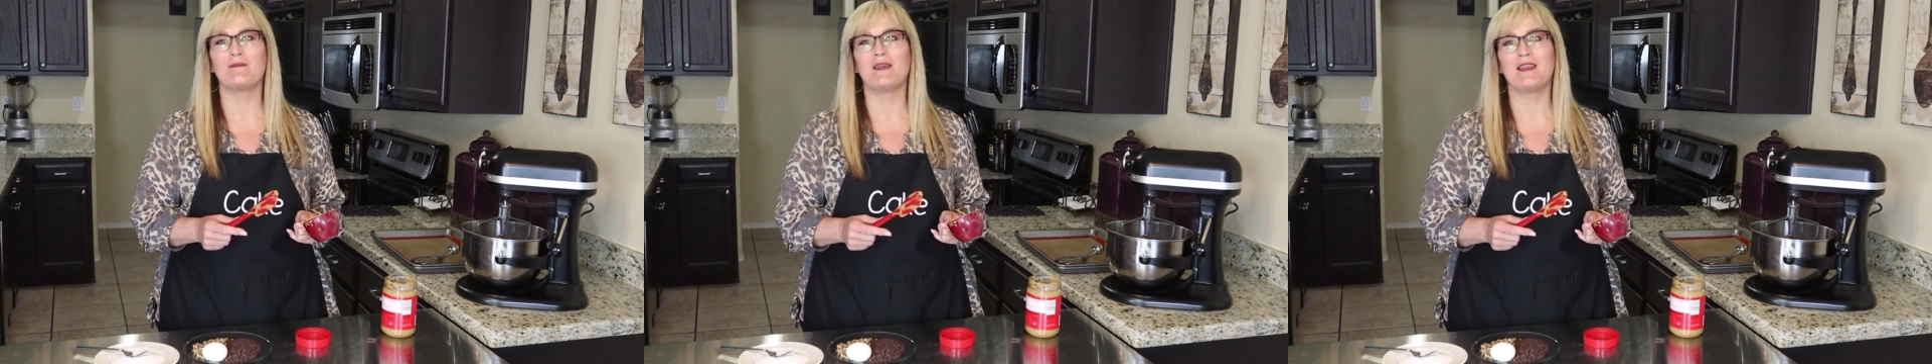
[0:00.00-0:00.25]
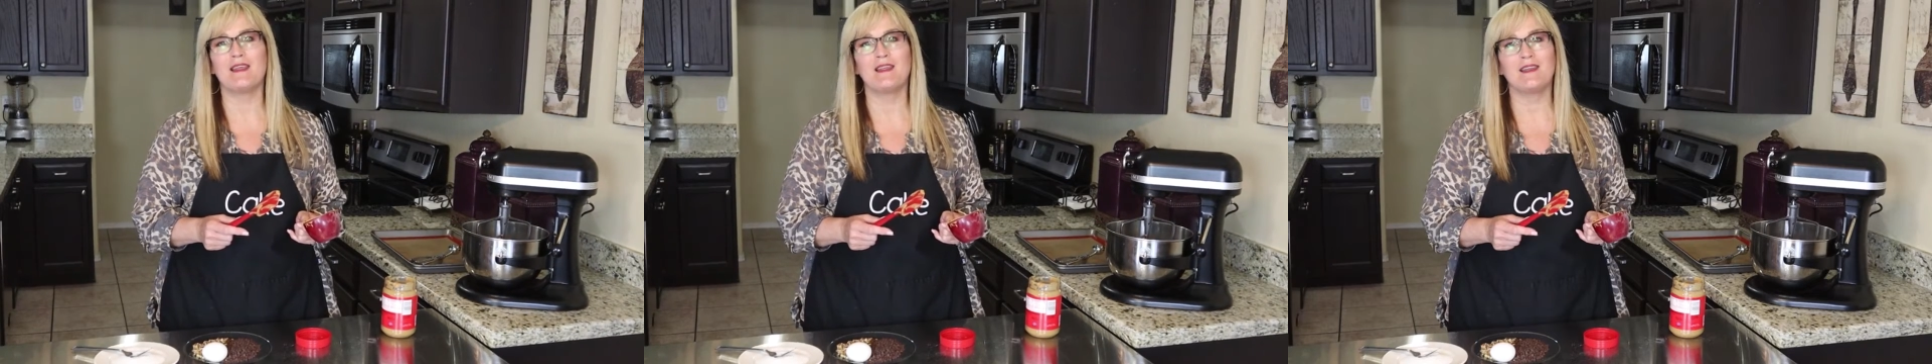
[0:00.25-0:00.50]

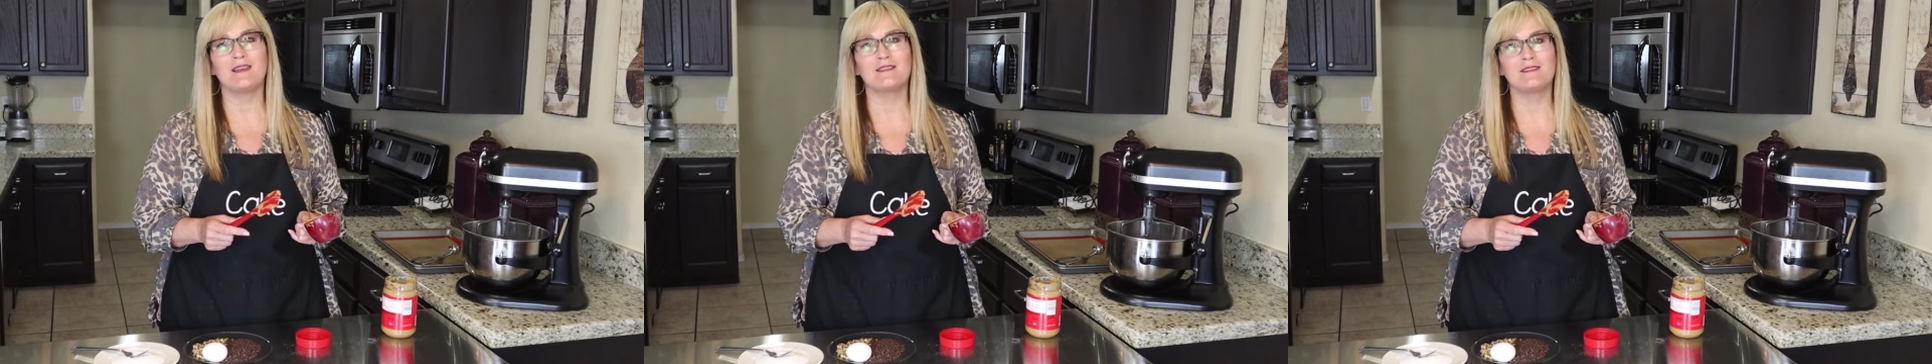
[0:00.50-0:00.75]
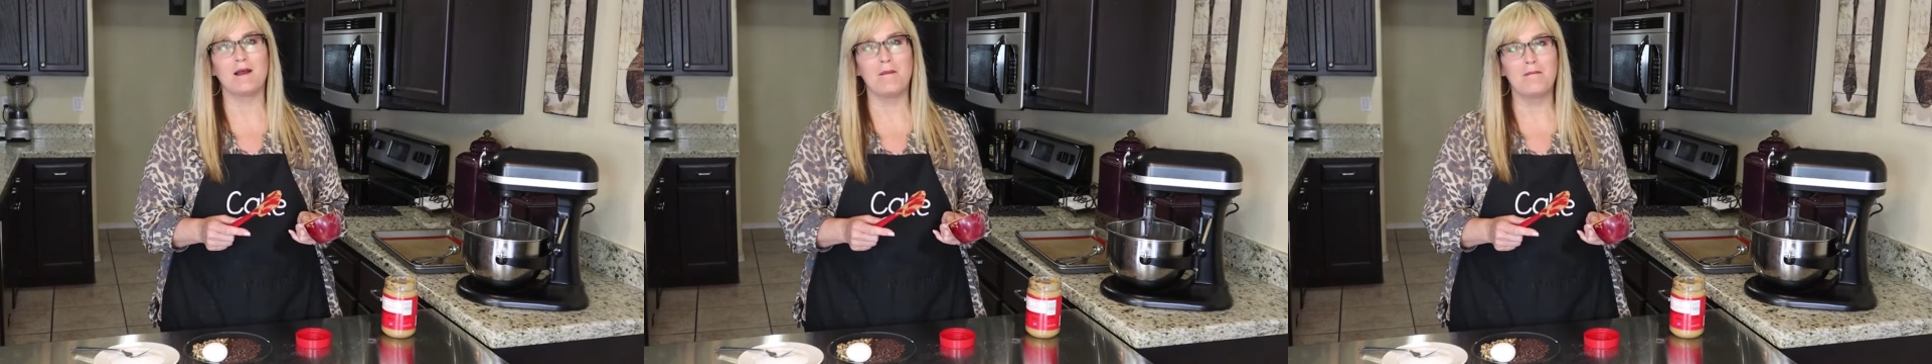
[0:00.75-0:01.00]
but it
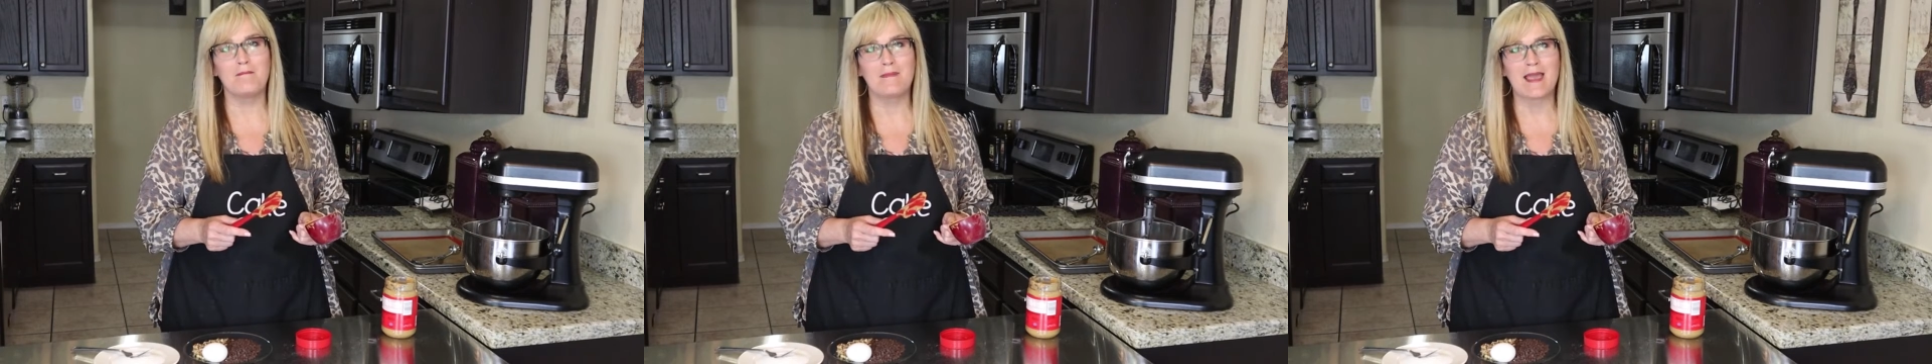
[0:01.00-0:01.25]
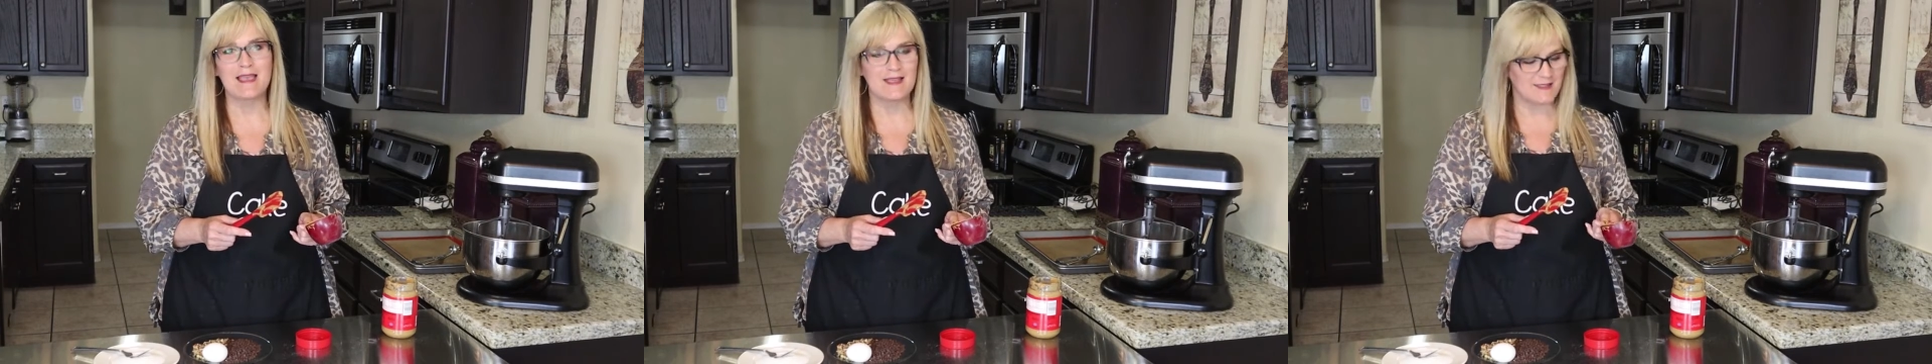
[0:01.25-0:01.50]
is
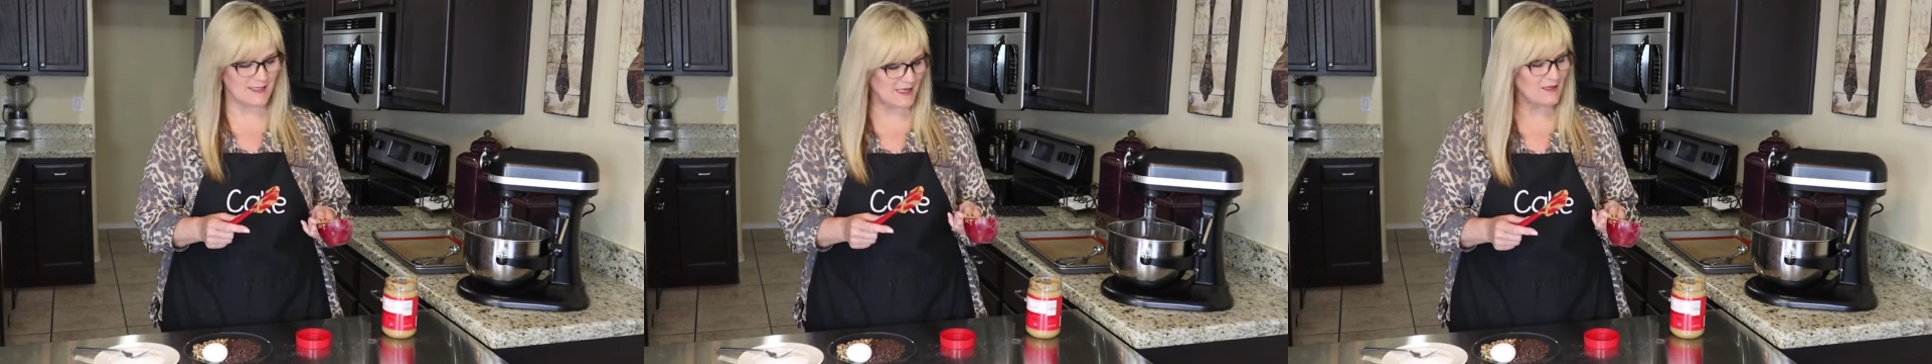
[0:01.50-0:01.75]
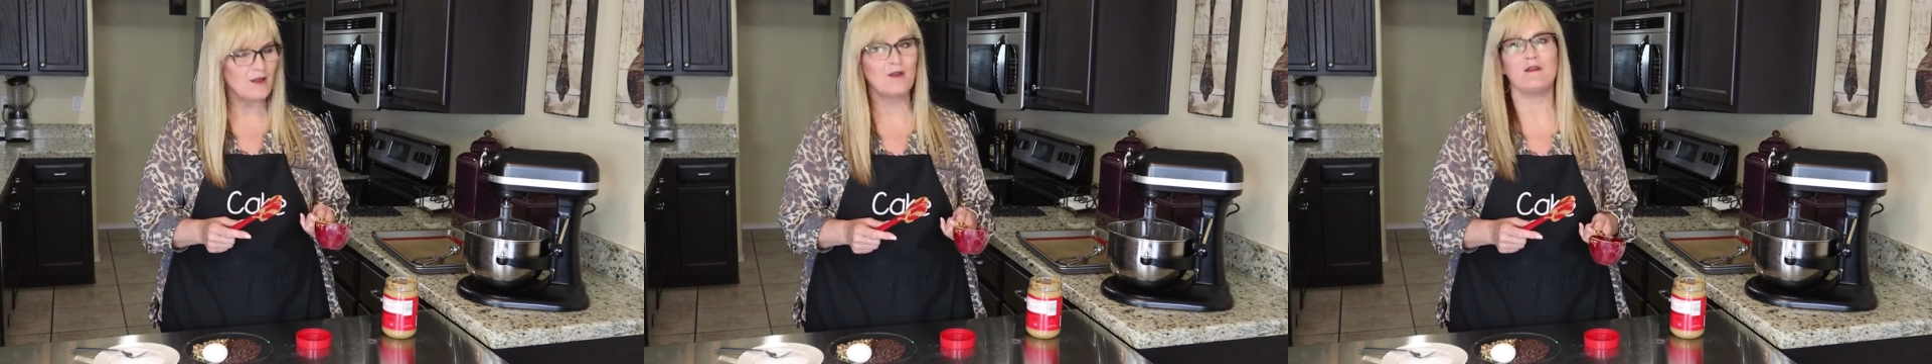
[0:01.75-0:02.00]

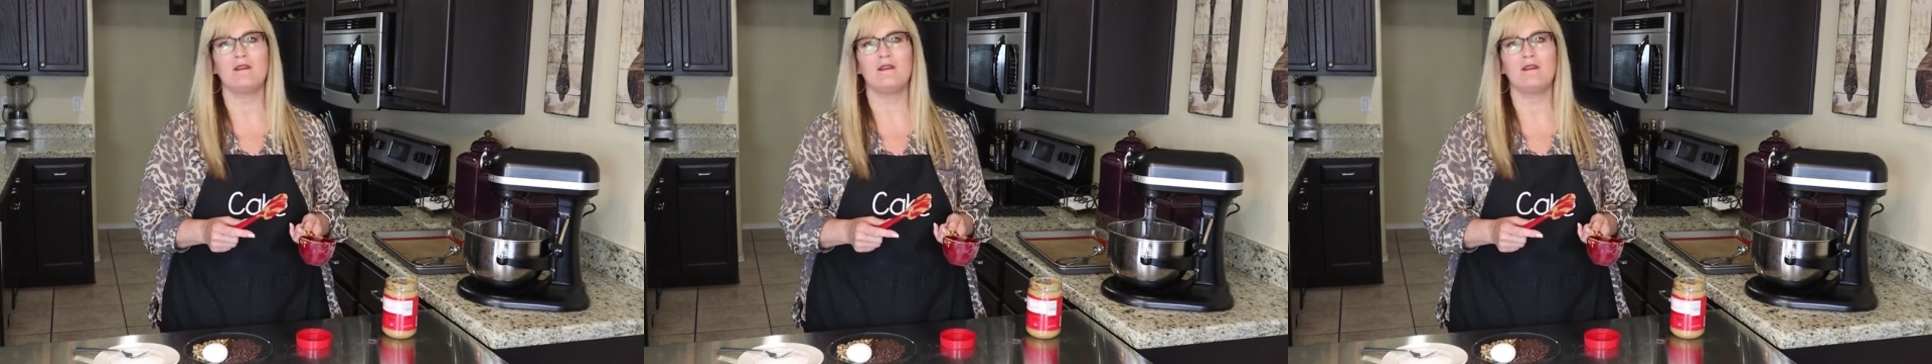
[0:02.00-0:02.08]
amazing.